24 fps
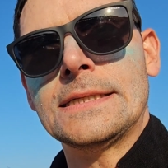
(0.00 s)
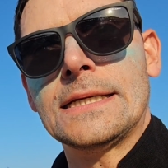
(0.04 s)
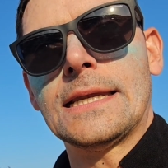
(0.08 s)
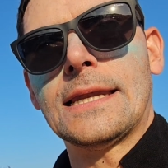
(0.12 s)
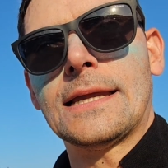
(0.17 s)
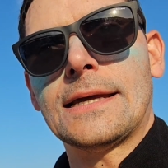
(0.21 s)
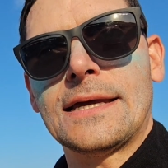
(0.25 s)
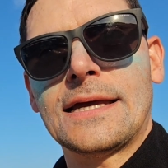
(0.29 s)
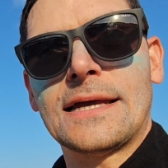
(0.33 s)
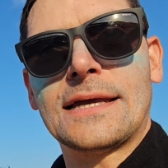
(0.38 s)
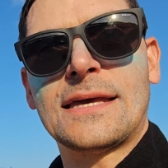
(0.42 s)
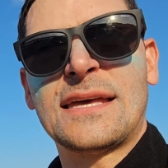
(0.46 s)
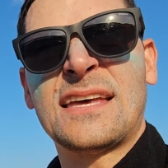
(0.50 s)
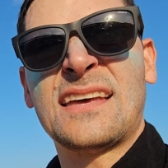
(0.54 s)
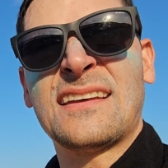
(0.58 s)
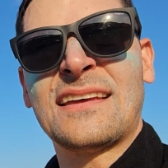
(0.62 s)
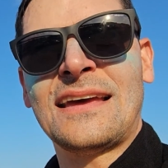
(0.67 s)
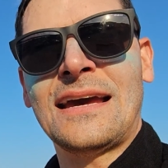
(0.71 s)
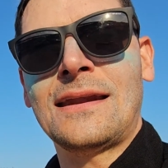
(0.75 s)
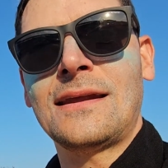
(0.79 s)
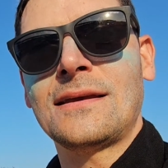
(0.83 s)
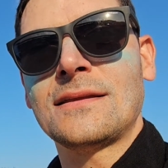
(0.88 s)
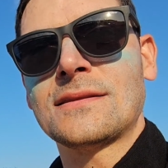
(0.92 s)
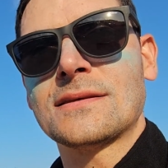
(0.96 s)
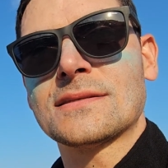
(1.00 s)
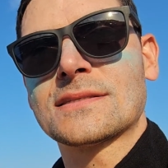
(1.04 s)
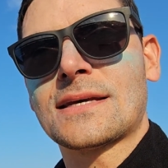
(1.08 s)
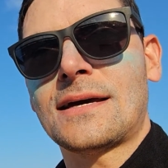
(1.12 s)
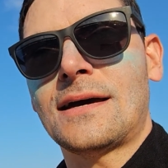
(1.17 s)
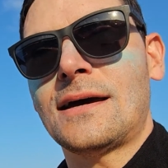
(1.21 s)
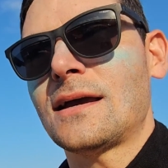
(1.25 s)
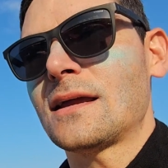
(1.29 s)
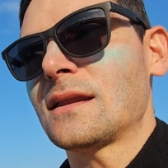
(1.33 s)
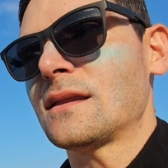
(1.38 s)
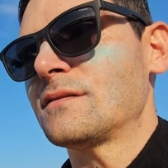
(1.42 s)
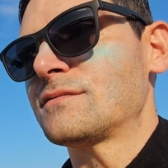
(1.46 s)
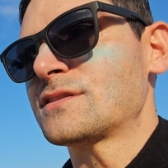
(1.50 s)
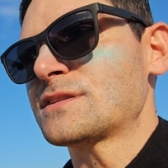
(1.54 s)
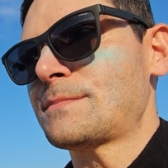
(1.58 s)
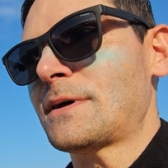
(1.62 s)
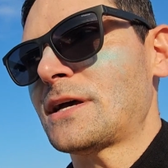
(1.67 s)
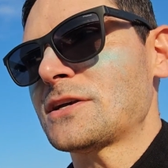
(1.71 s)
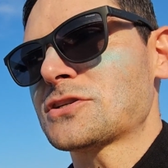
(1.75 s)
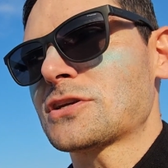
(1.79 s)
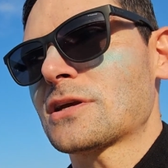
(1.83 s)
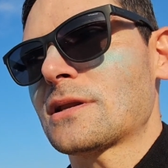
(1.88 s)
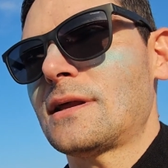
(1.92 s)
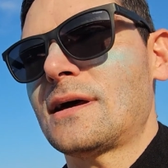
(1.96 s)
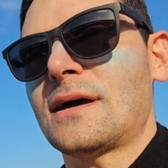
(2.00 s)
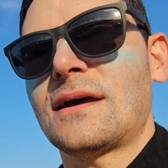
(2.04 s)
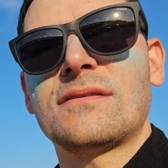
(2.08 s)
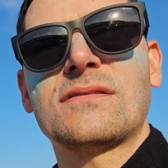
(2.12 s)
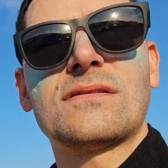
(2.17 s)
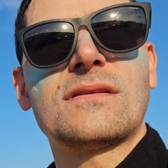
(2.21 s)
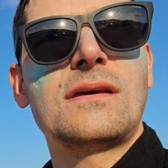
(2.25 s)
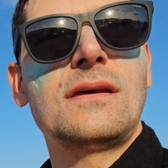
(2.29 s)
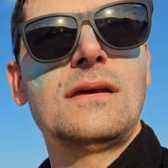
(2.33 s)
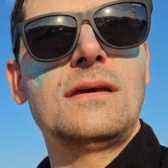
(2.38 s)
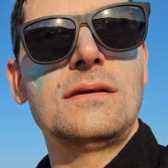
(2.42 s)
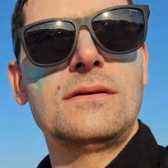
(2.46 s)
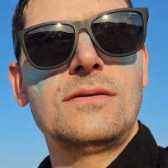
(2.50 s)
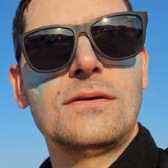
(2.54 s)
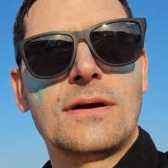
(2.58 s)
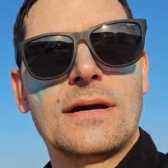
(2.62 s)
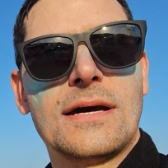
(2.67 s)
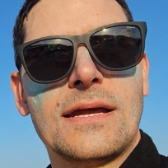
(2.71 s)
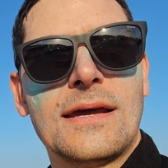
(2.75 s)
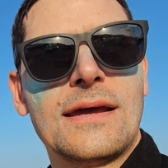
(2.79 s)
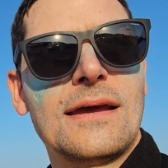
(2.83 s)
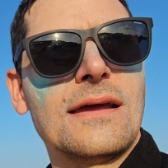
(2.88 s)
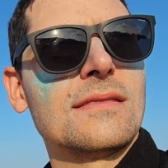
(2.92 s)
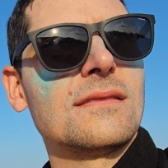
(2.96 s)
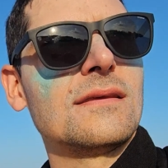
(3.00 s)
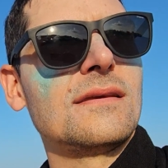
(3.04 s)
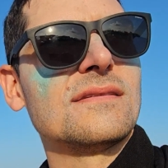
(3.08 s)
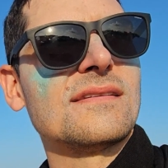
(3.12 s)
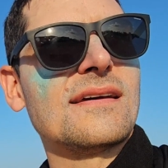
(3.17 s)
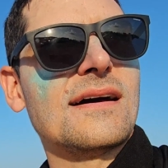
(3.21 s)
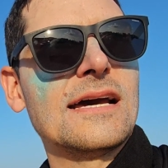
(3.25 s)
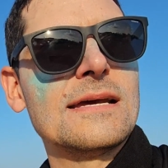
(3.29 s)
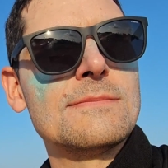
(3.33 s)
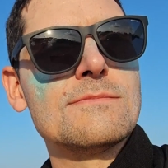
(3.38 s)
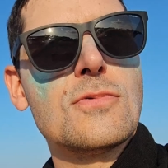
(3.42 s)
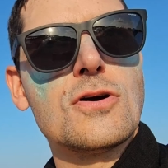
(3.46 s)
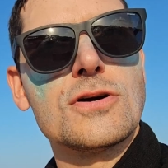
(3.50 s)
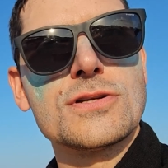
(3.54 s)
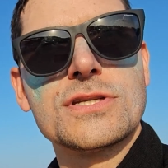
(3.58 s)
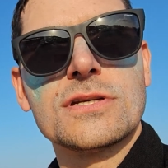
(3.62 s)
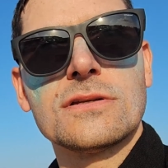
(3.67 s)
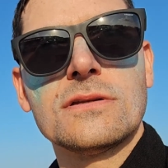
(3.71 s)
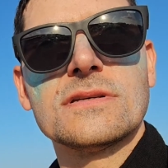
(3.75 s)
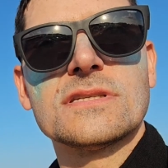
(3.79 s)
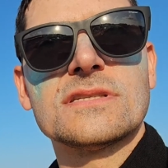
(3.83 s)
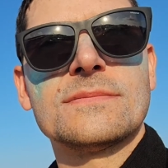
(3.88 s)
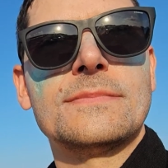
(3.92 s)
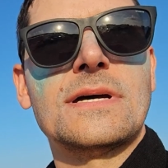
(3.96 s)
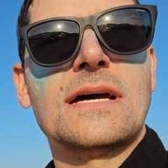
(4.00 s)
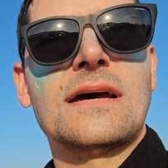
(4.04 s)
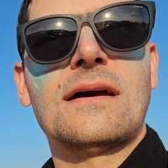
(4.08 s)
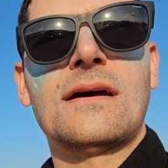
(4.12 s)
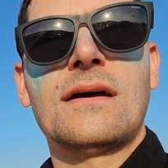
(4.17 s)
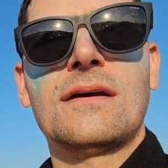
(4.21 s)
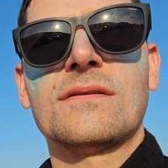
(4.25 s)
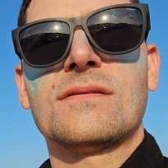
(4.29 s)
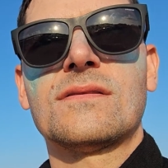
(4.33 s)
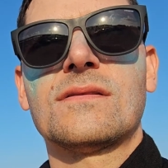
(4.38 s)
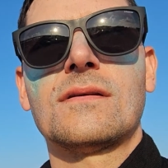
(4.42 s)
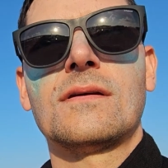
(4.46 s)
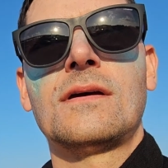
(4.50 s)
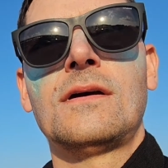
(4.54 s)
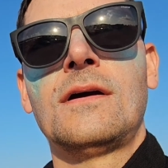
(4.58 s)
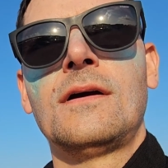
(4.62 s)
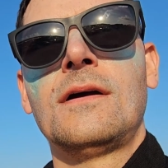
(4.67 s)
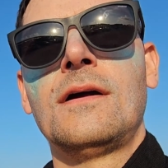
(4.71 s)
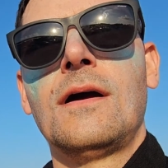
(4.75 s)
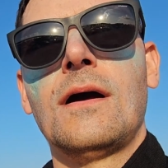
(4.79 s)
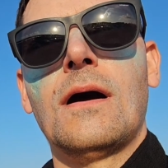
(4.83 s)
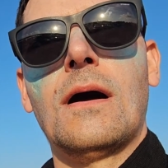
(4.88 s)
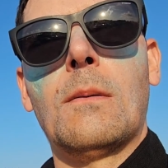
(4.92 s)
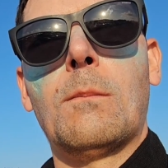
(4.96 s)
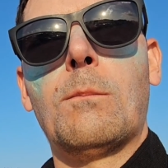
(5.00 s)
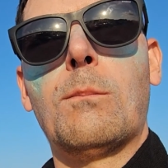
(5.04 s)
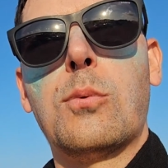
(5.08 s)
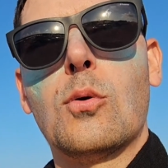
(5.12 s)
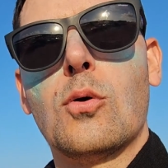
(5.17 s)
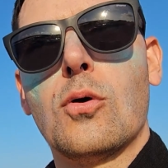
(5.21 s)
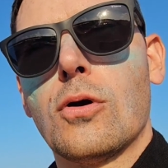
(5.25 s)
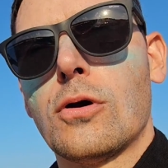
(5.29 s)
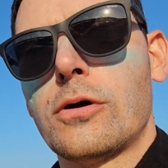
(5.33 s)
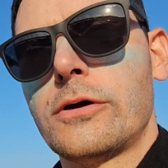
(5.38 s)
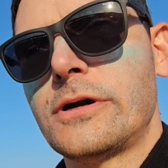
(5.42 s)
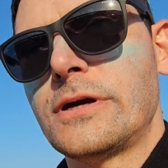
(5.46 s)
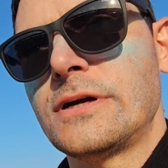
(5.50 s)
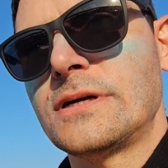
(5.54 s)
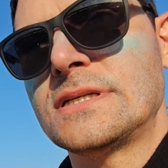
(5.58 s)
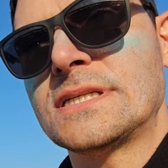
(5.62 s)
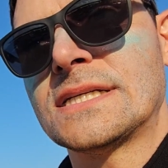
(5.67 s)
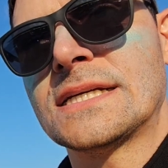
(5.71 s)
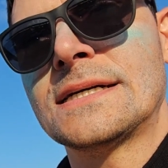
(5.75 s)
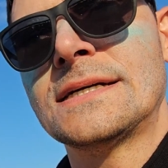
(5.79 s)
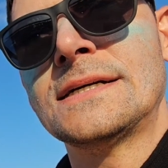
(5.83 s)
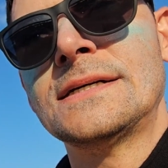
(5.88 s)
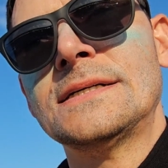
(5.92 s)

Like getting this kind of specialized gear, you gotta get these high modulus masts, a board,